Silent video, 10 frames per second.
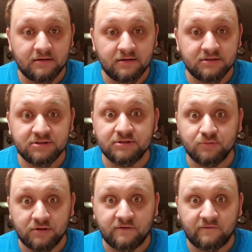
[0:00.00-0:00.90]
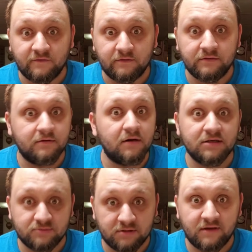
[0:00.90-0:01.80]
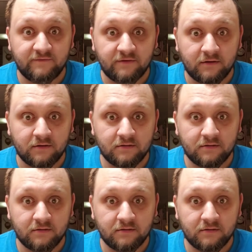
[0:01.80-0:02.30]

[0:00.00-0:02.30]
She's wonderful. You guys will love her.